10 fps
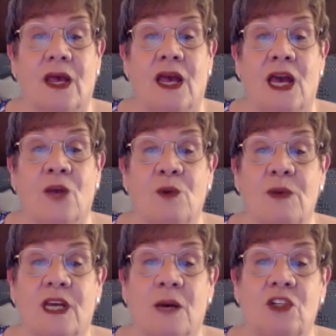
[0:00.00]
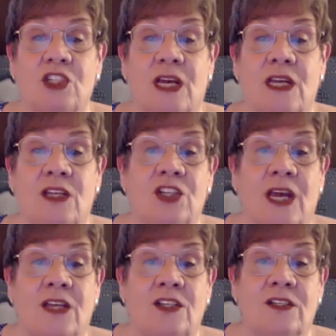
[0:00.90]
And we become change
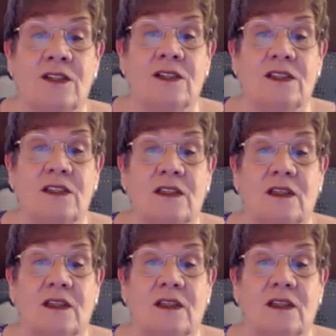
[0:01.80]
agents,